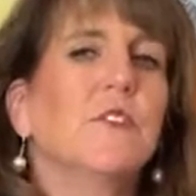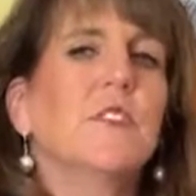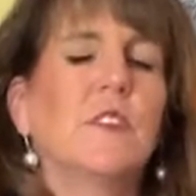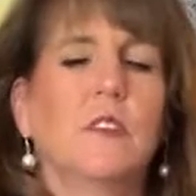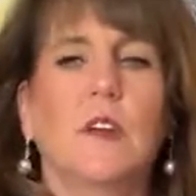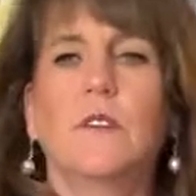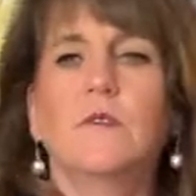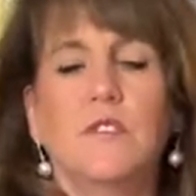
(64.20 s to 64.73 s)

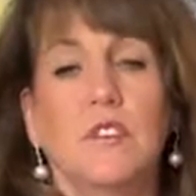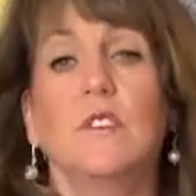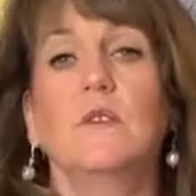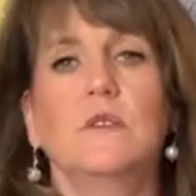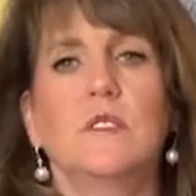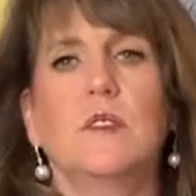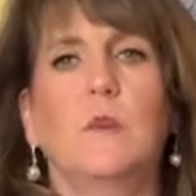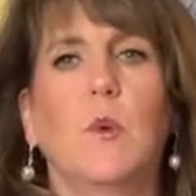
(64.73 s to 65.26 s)
enough to use
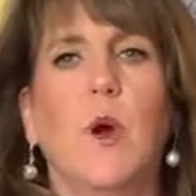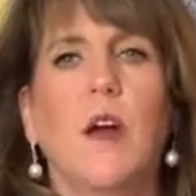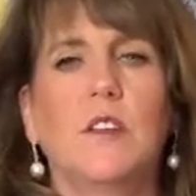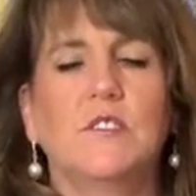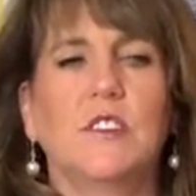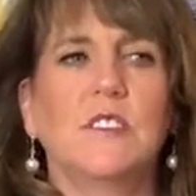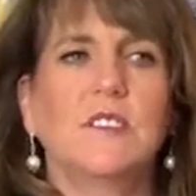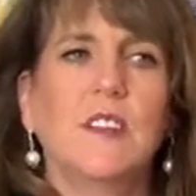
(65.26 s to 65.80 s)
in a
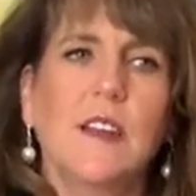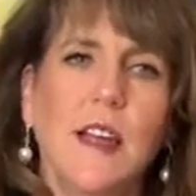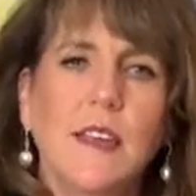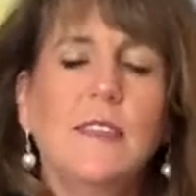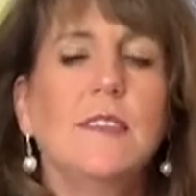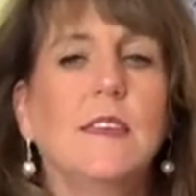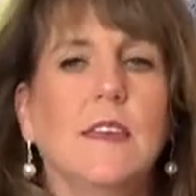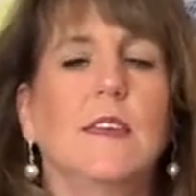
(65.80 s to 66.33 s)
project? And I
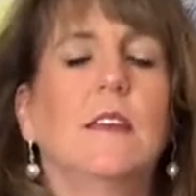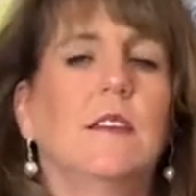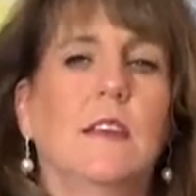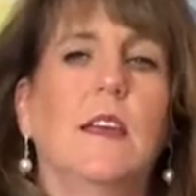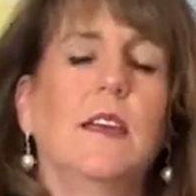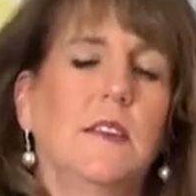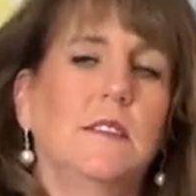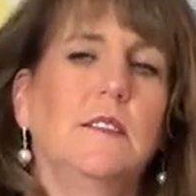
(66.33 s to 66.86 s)
think
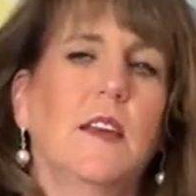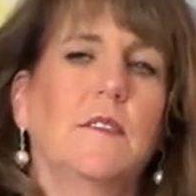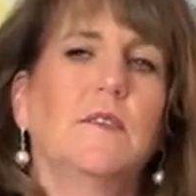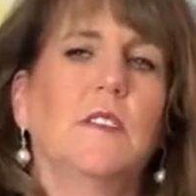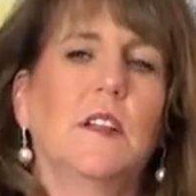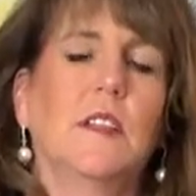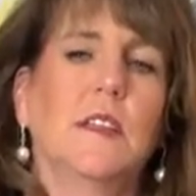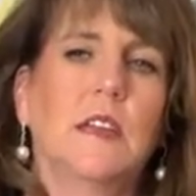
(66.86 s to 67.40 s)
it
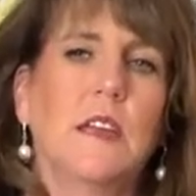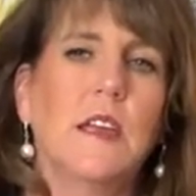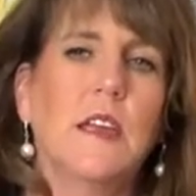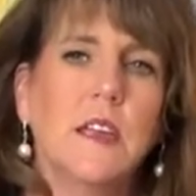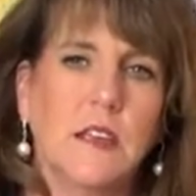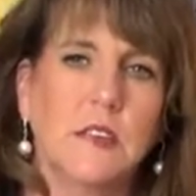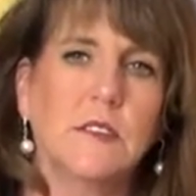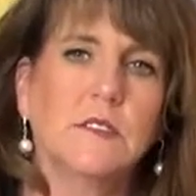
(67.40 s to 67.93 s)
definitely
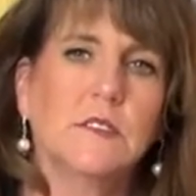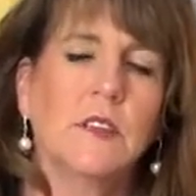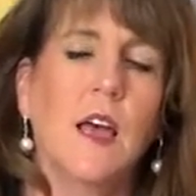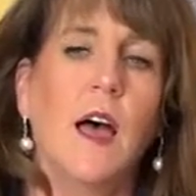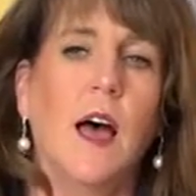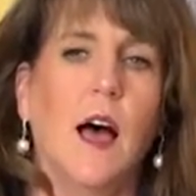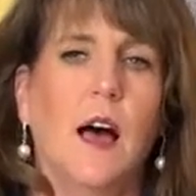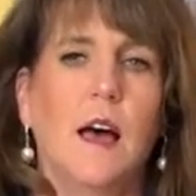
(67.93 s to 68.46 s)
is.
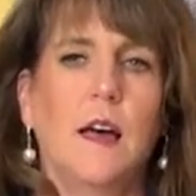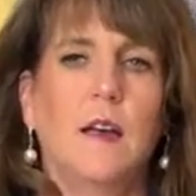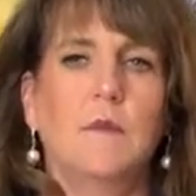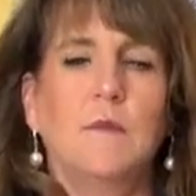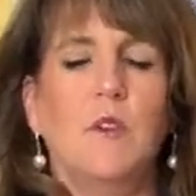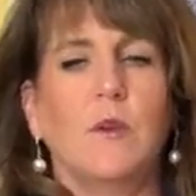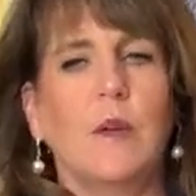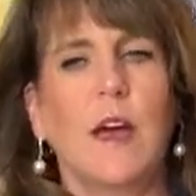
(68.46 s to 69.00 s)

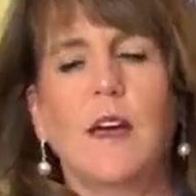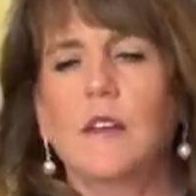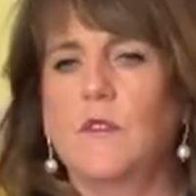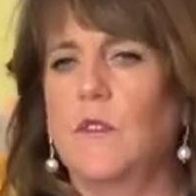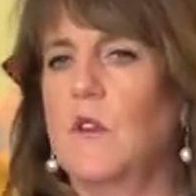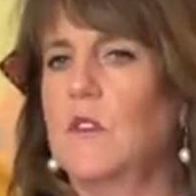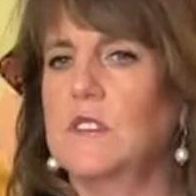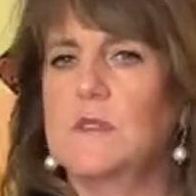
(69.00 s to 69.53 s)
You can, of
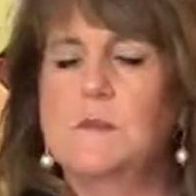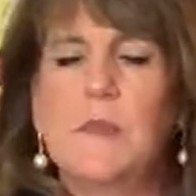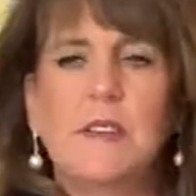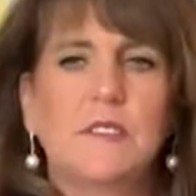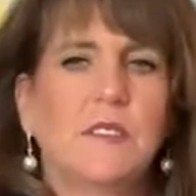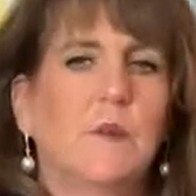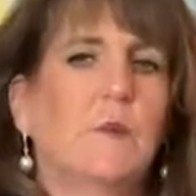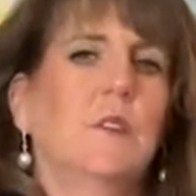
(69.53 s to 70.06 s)
course, mix
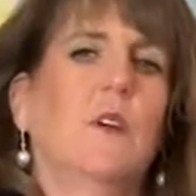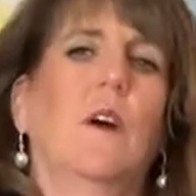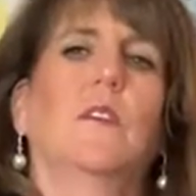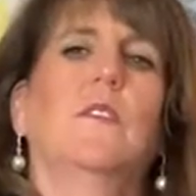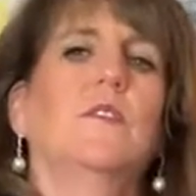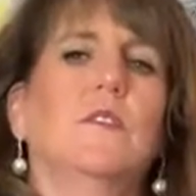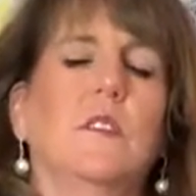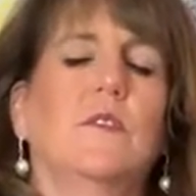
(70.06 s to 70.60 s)
it with
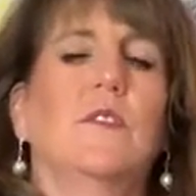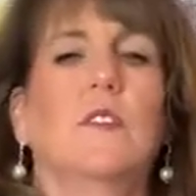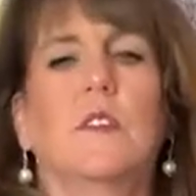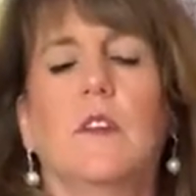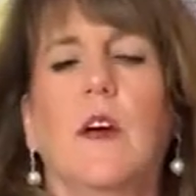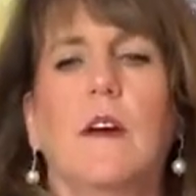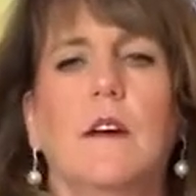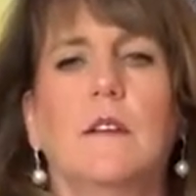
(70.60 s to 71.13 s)
other different
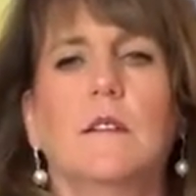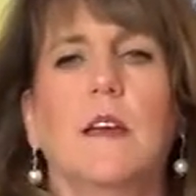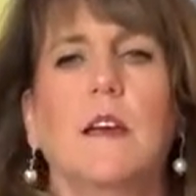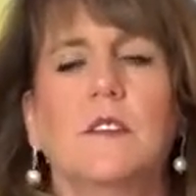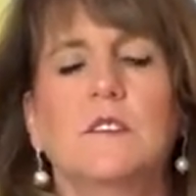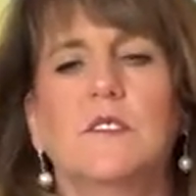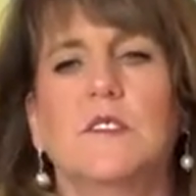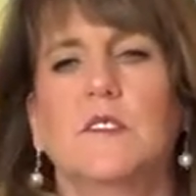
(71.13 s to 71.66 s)

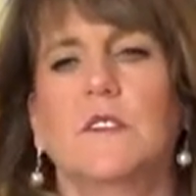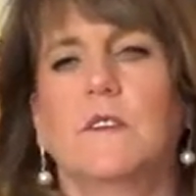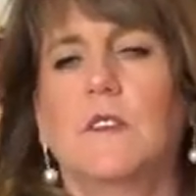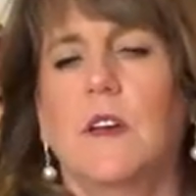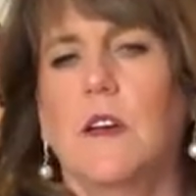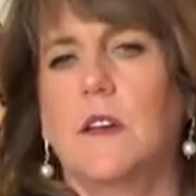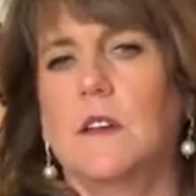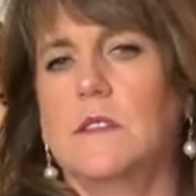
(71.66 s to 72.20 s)
kinds of
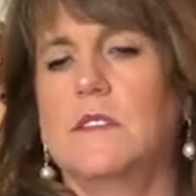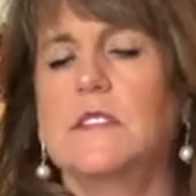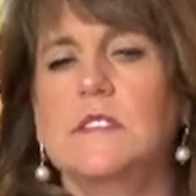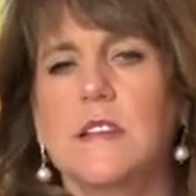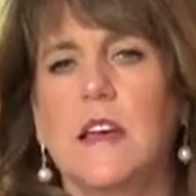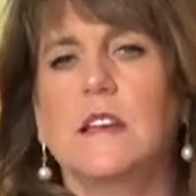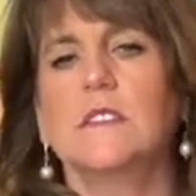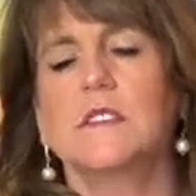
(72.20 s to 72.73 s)

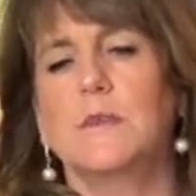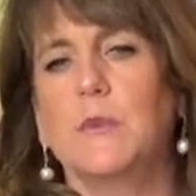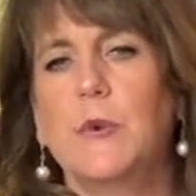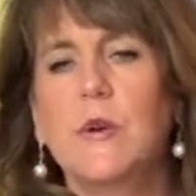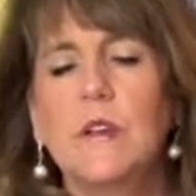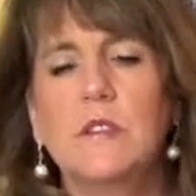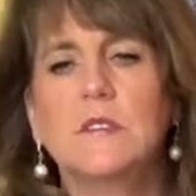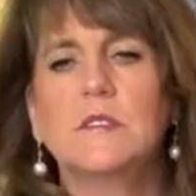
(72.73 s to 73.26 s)
designs and
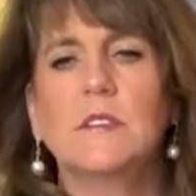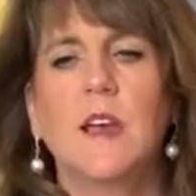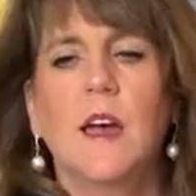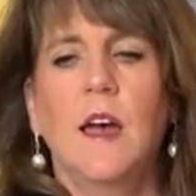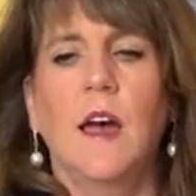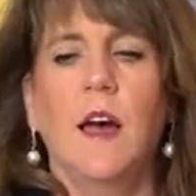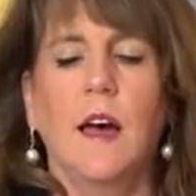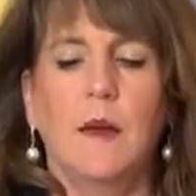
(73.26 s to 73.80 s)
prints,
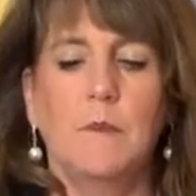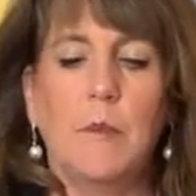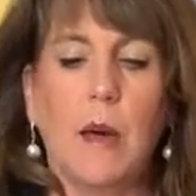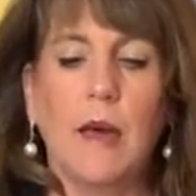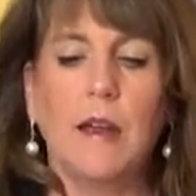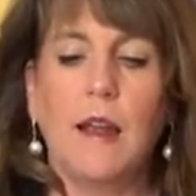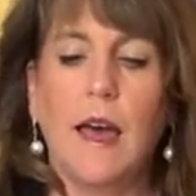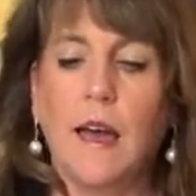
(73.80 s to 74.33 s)

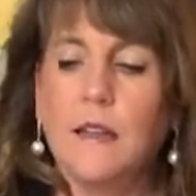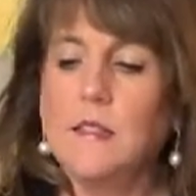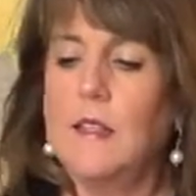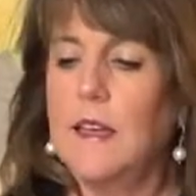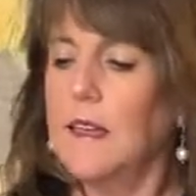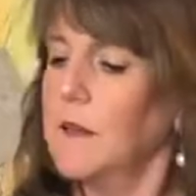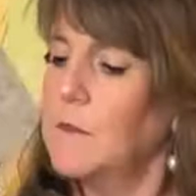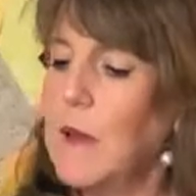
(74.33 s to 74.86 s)
but I
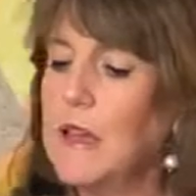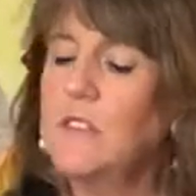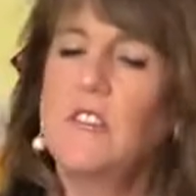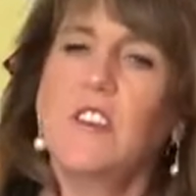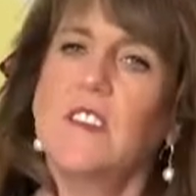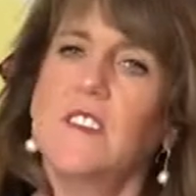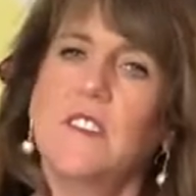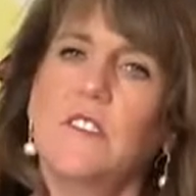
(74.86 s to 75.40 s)
like, my
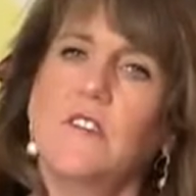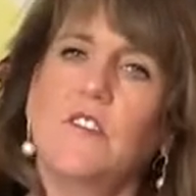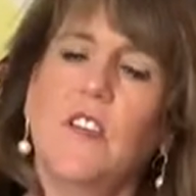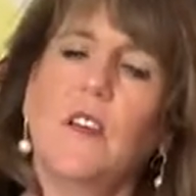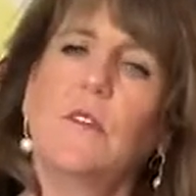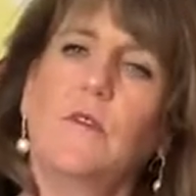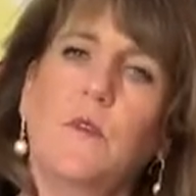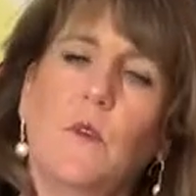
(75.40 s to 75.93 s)
challenge
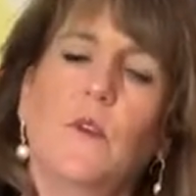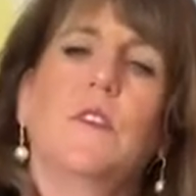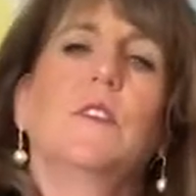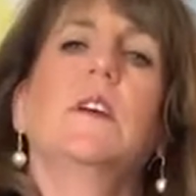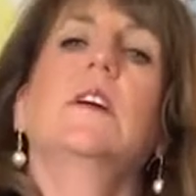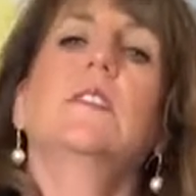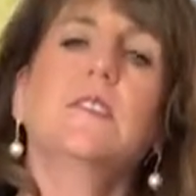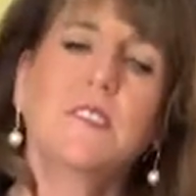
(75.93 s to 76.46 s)
for
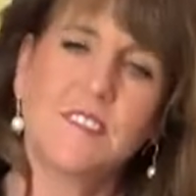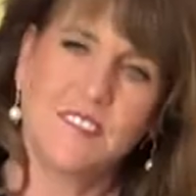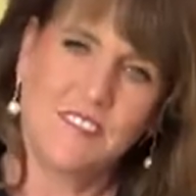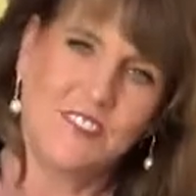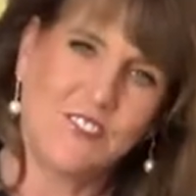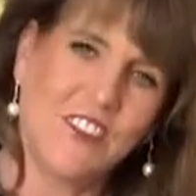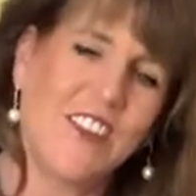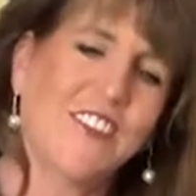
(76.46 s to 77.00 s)
this
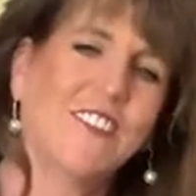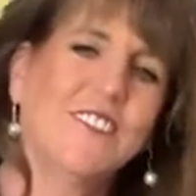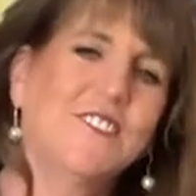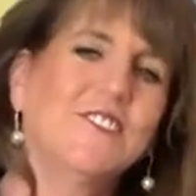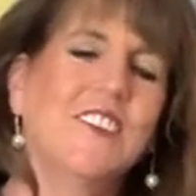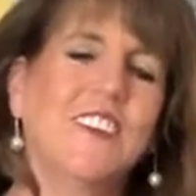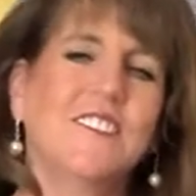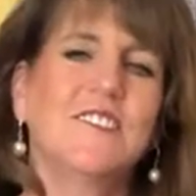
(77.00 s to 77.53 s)
challenge
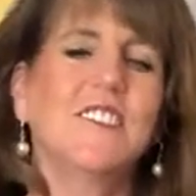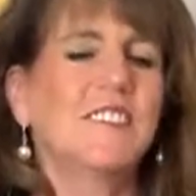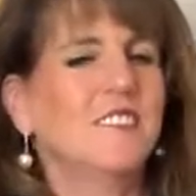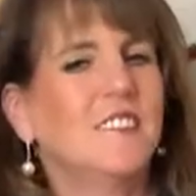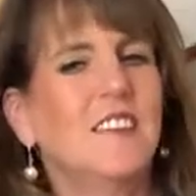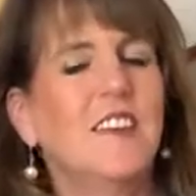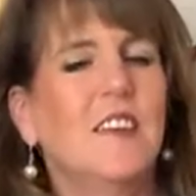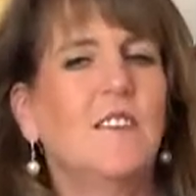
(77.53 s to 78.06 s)
is to
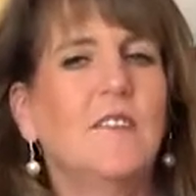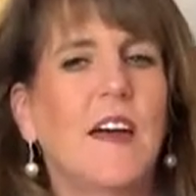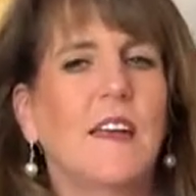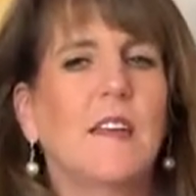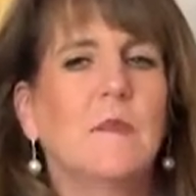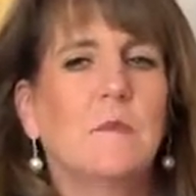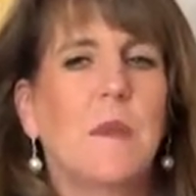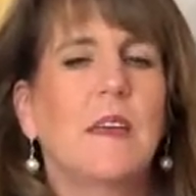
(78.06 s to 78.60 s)
see if I
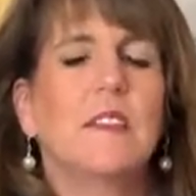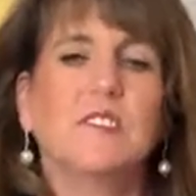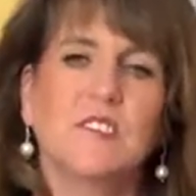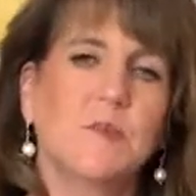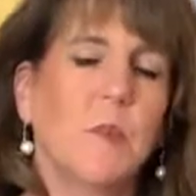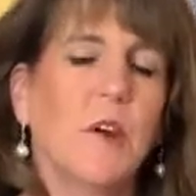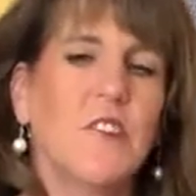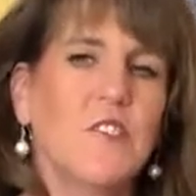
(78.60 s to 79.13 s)
can make it
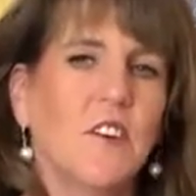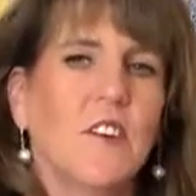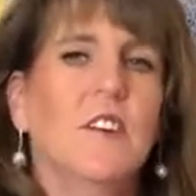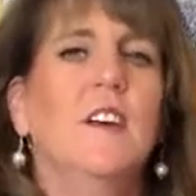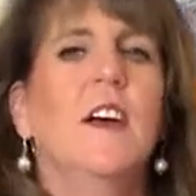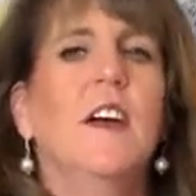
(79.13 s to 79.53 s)
sparkle